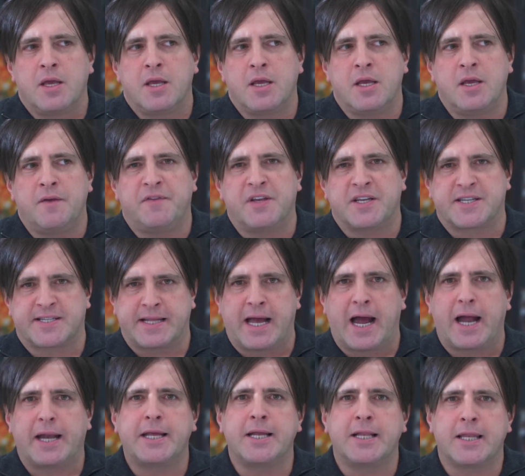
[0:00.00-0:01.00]
if you're
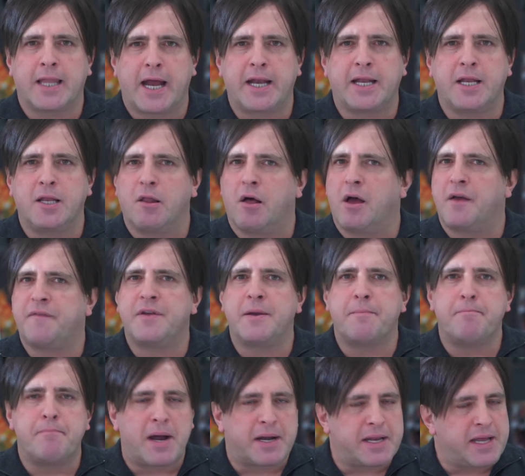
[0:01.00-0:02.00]
starting late in life, your
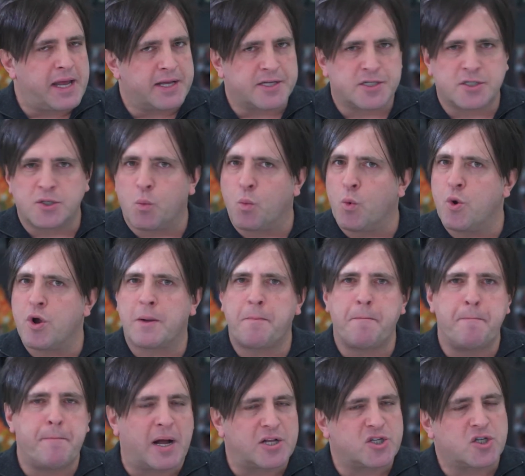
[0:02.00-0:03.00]
money has to work
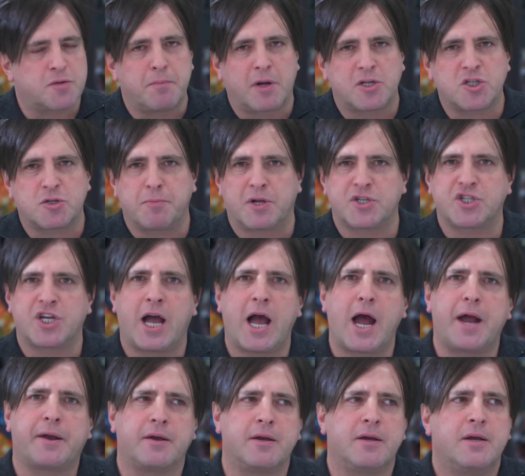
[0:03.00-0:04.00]
much
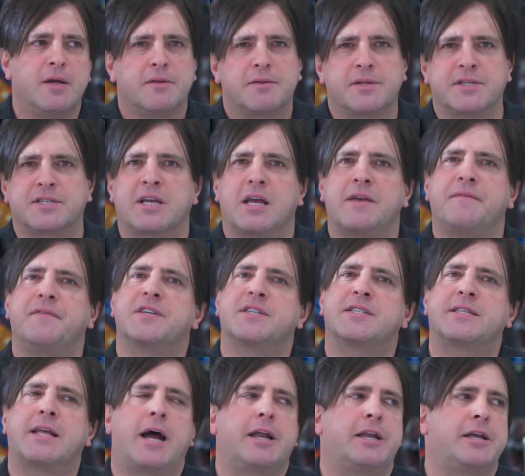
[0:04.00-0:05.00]
harder than say if you're
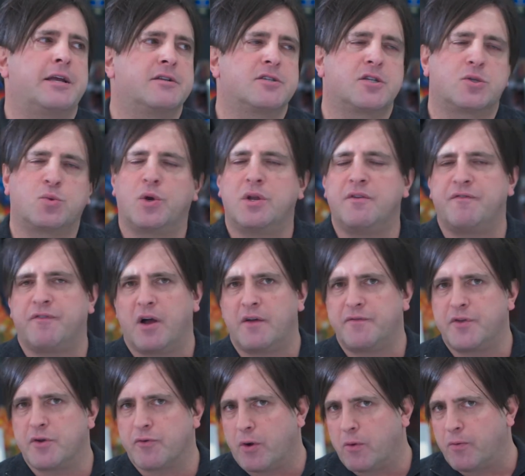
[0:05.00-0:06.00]
starting as a
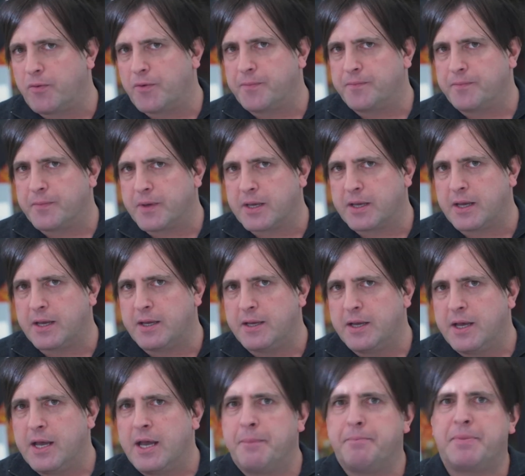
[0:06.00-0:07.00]
25-year-old. Okay,
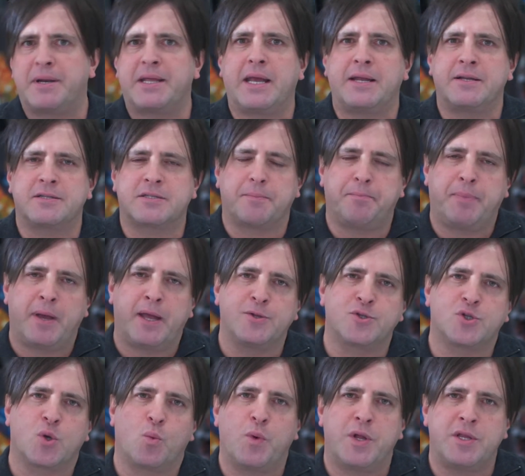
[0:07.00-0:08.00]
but again, it
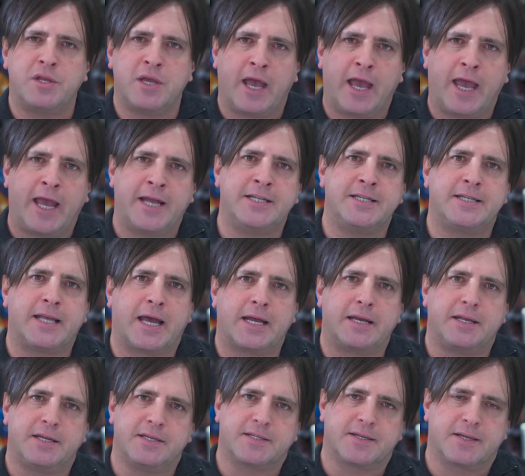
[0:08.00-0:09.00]
depends on when your end
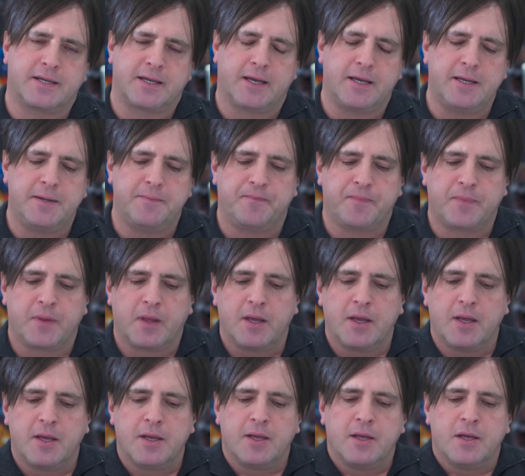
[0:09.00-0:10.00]
date is. Okay,
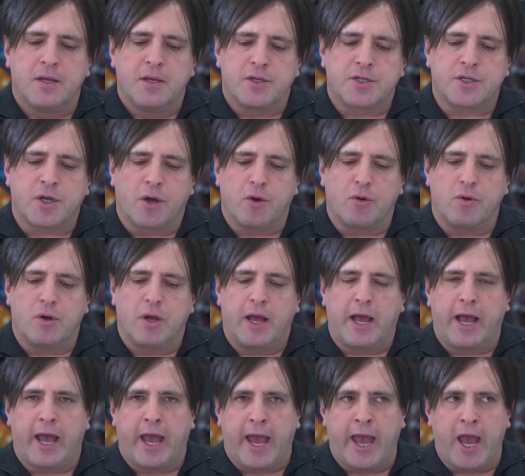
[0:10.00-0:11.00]
so
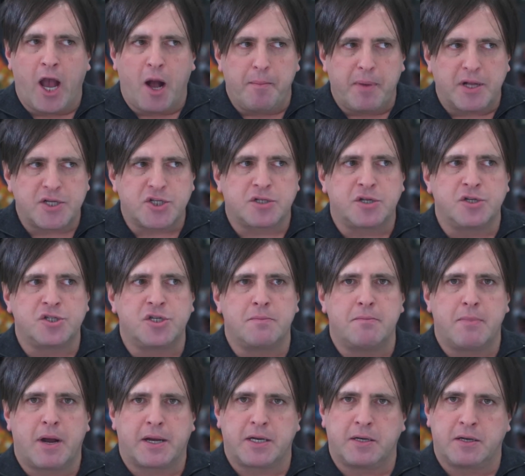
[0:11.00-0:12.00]
how much does your
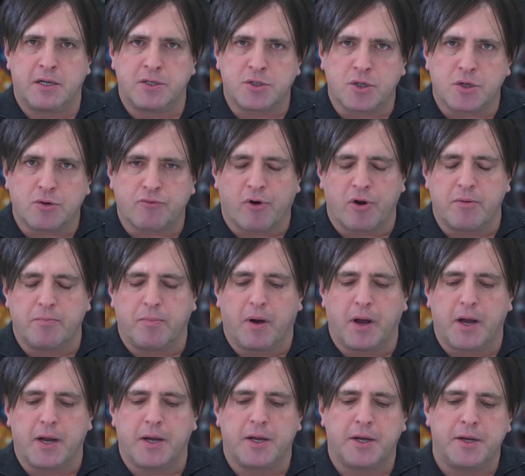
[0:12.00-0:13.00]
money need to grow
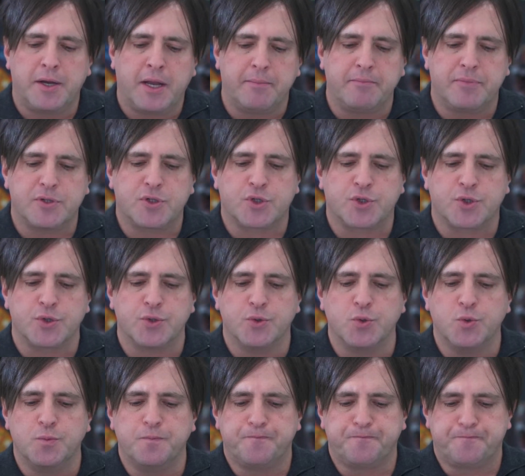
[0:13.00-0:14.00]
by? Number
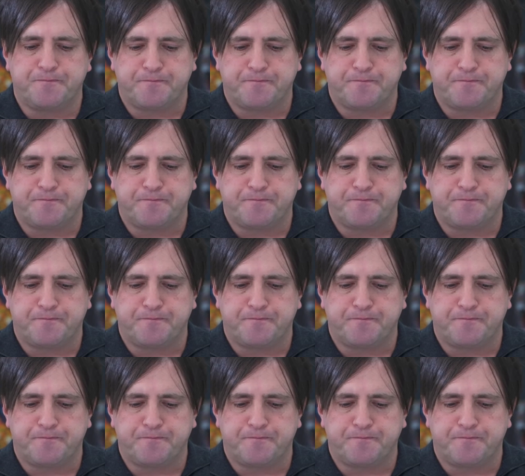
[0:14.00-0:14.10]
two,